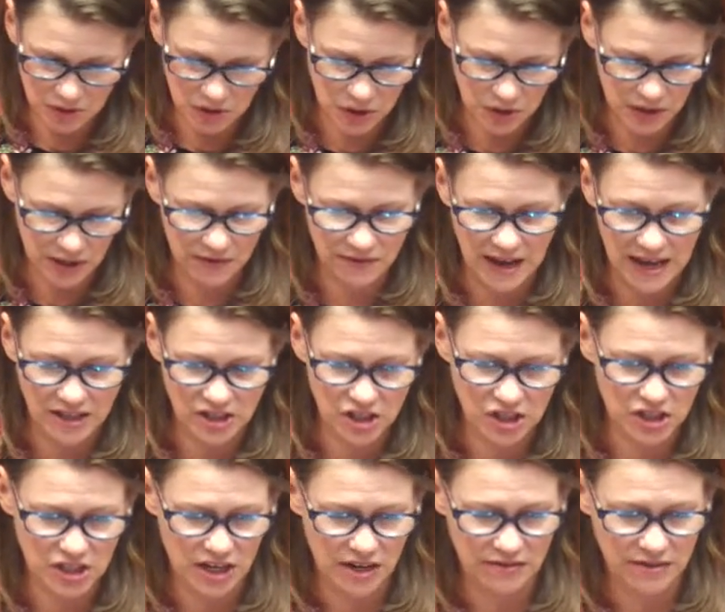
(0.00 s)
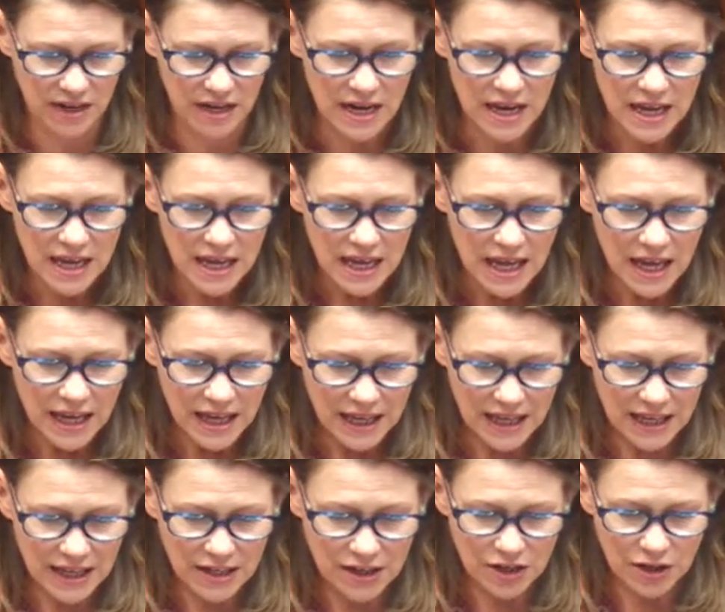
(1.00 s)
took advantage of it,
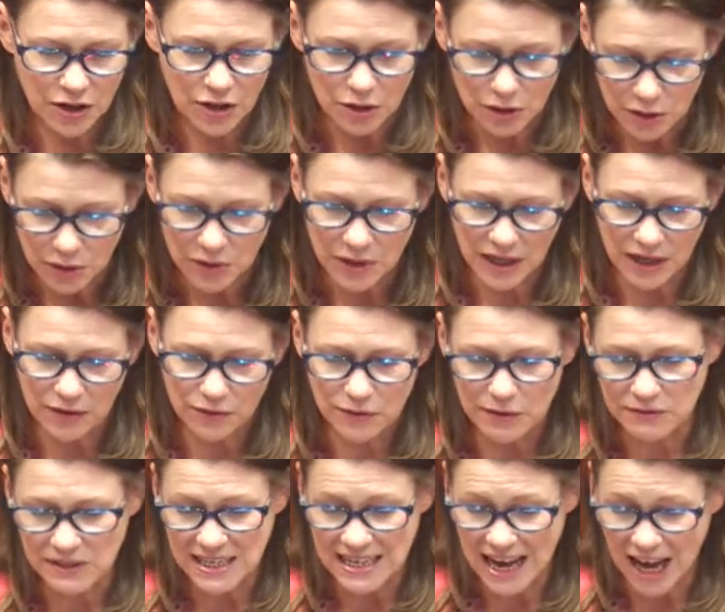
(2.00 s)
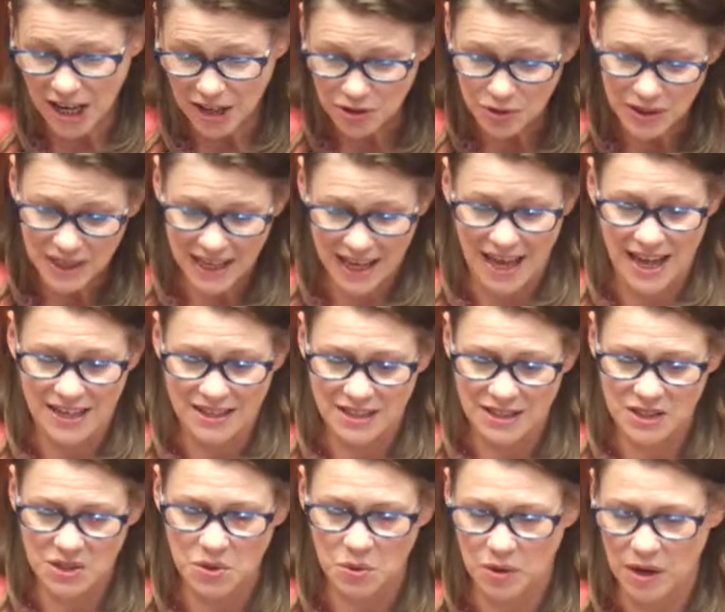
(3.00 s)
including 1,500
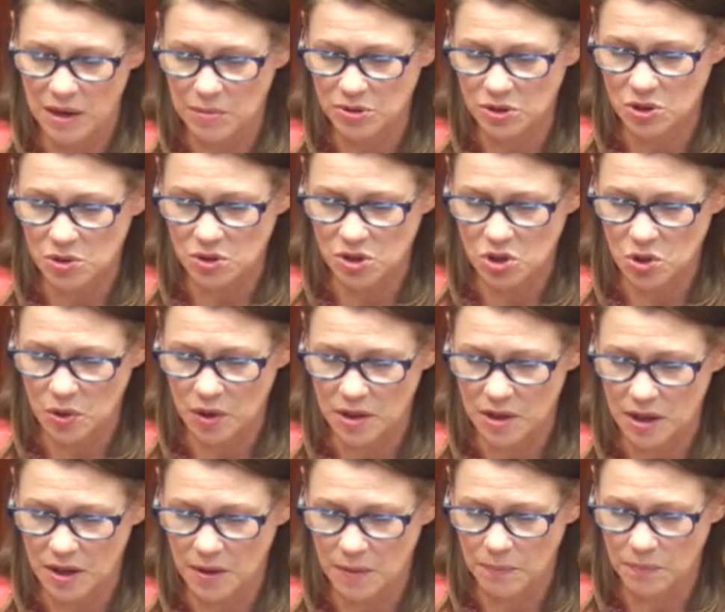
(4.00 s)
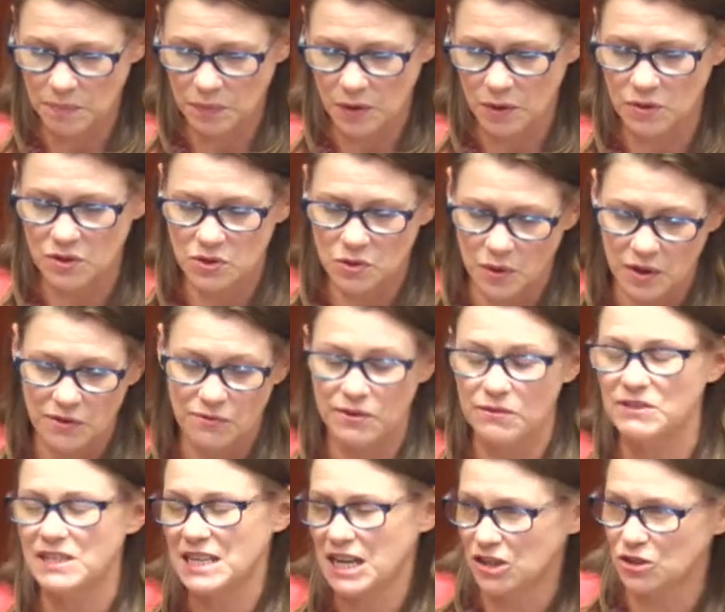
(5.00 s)
guests who were able to enjoy the, or sorry,
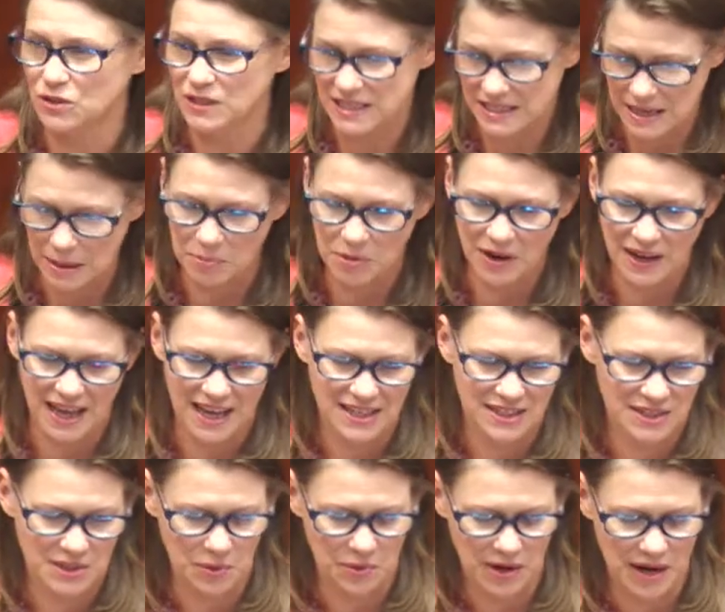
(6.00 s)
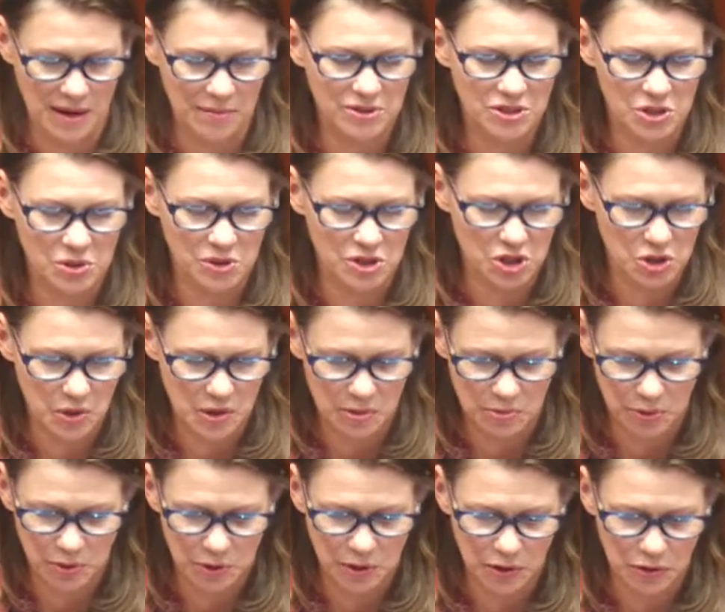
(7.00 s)
1,500 separate guests who were able to enjoy the
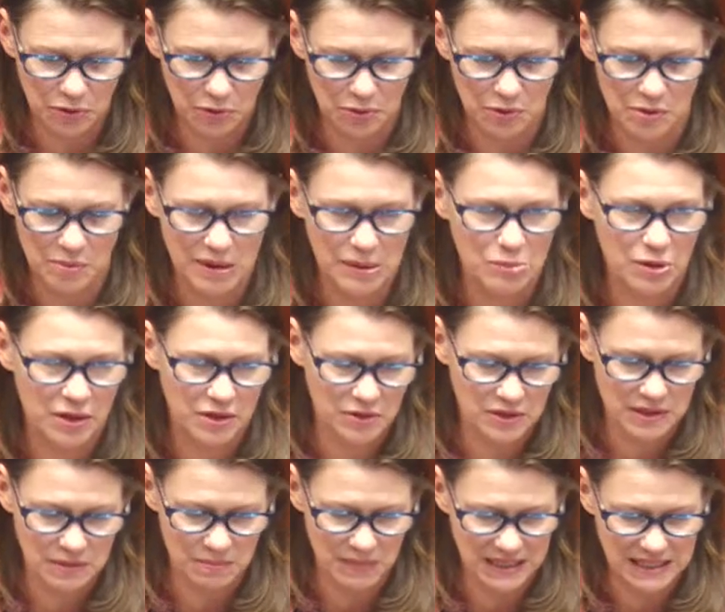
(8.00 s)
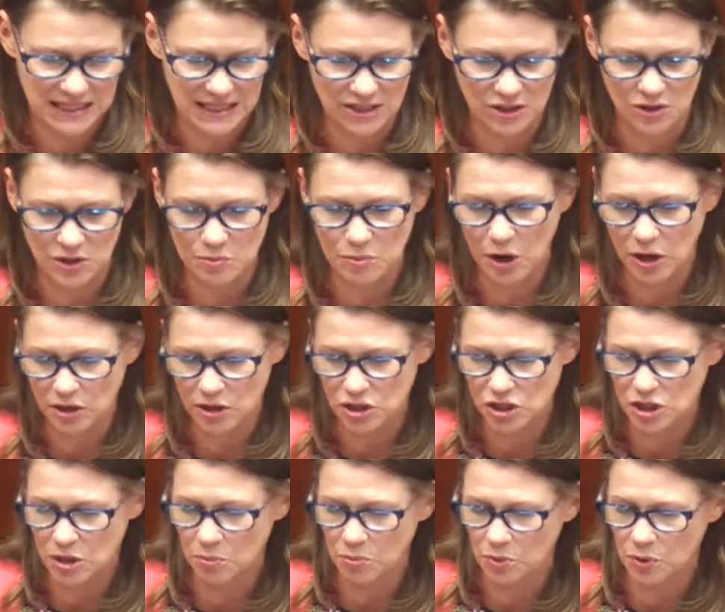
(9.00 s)
pool through the Big Brothers and Big Sisters
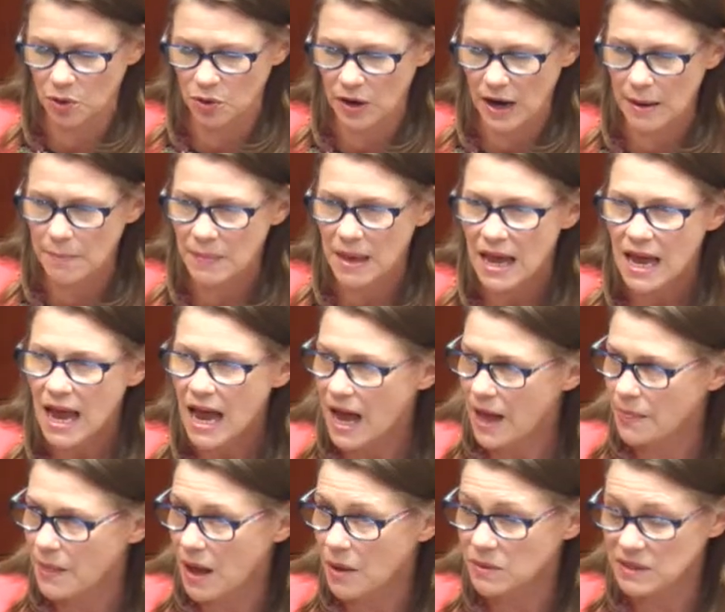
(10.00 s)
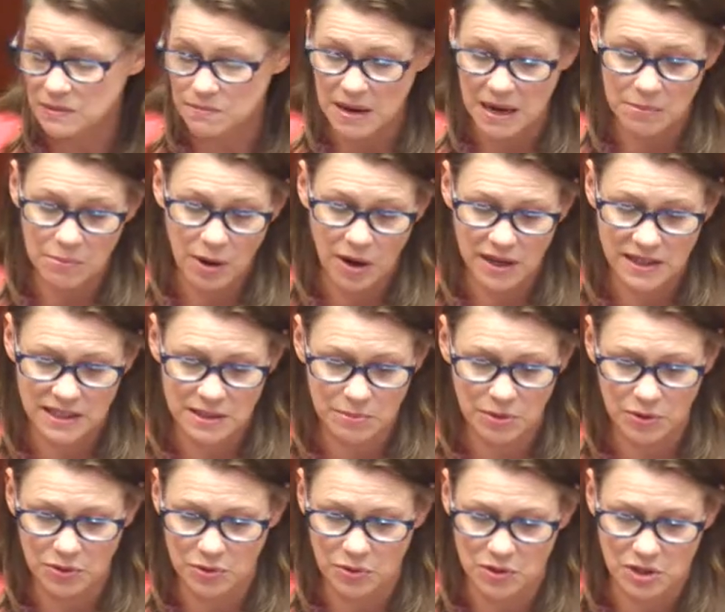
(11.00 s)
Partnership Program, and that was made
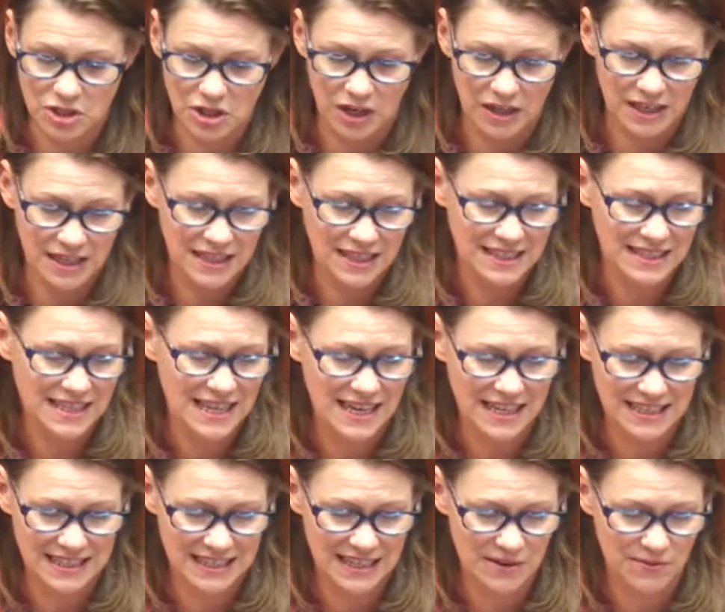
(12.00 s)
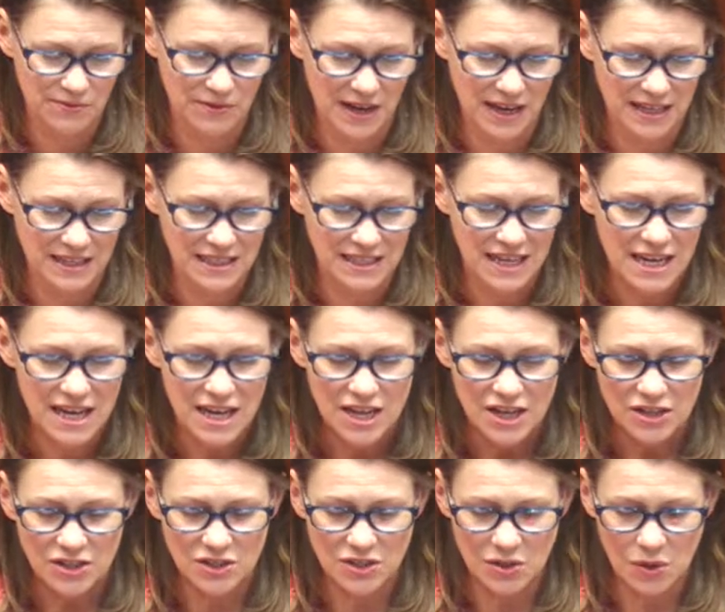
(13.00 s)
possible through the Don Gillies Legacy Fund.
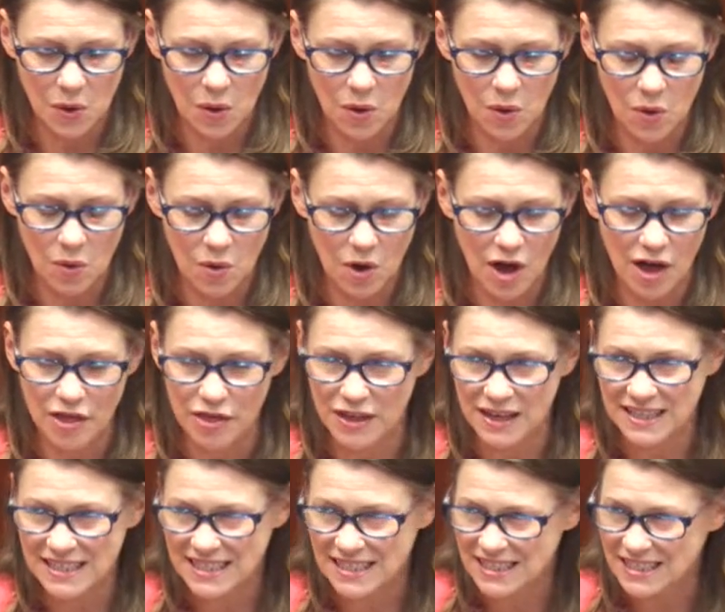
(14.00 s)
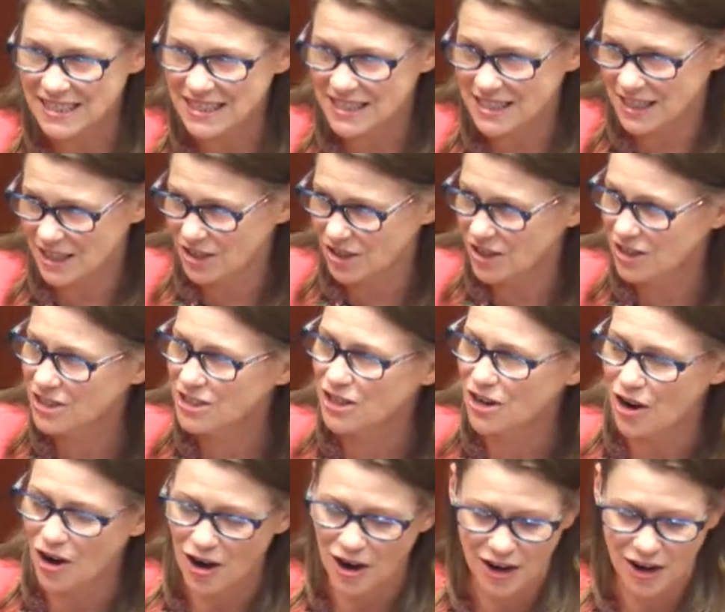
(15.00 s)
So all things considered,